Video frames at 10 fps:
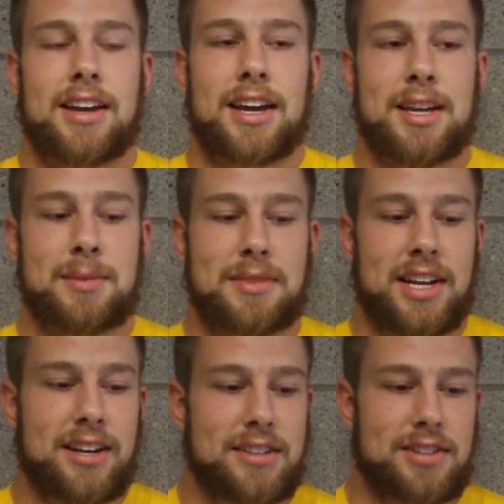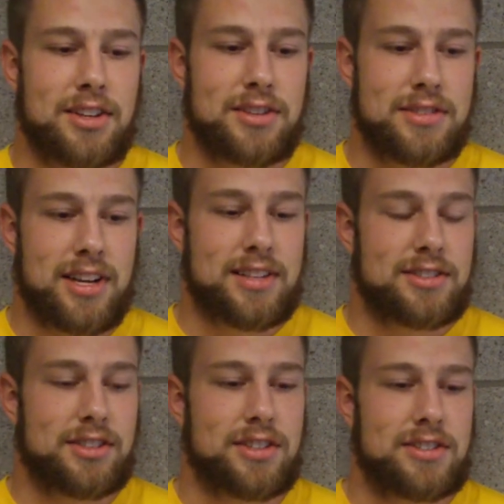yeah, him, Dennis, all those
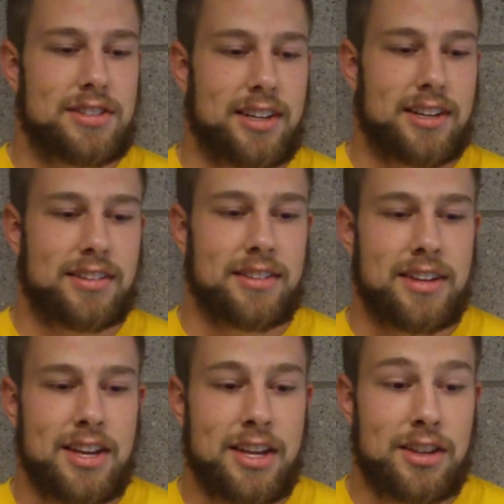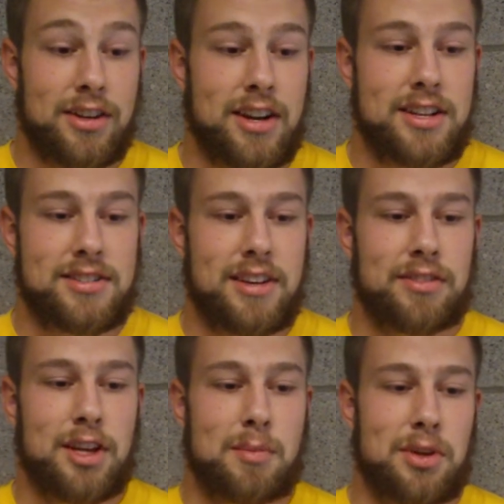guys are just uh, it's
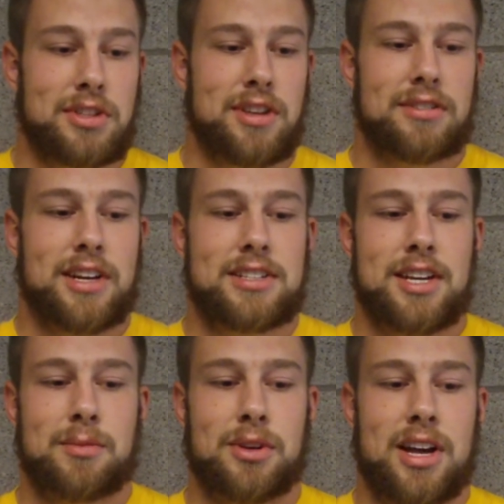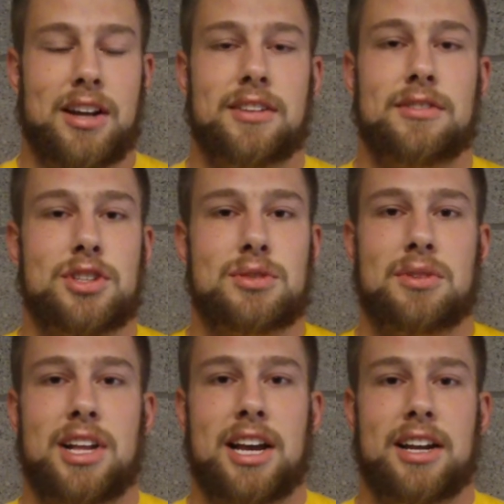definitely a multi-threat team. We're not just
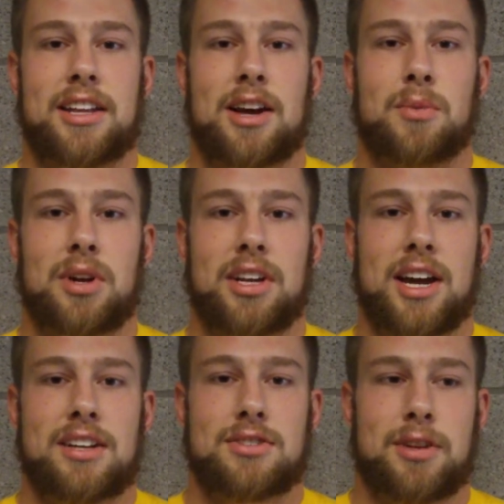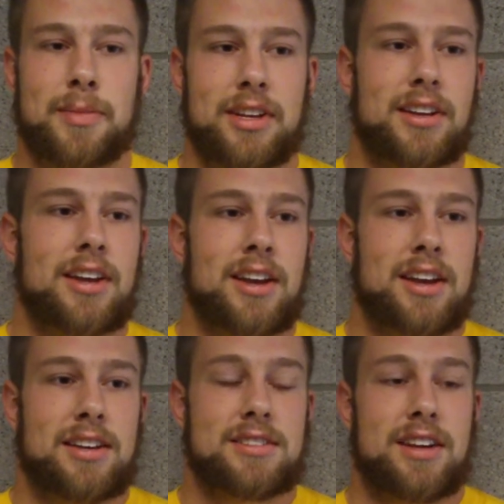relying on that one guy. So I mean,
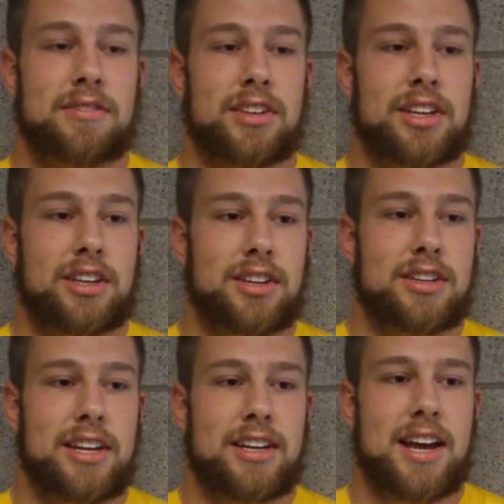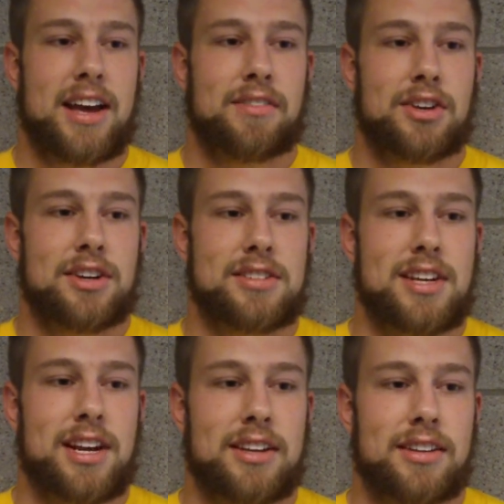it's definitely a good thing to have on our
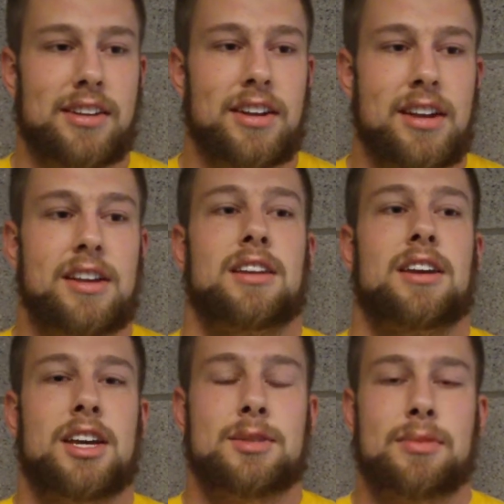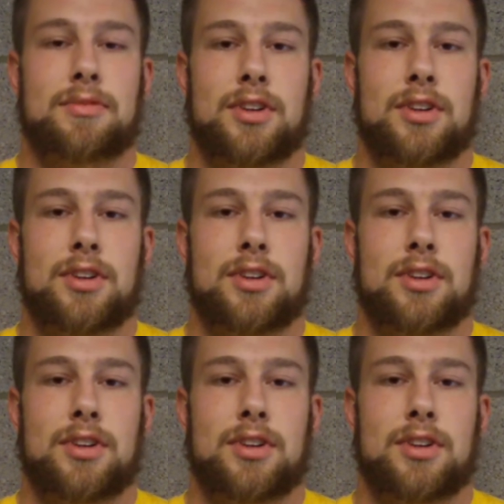side, and it's been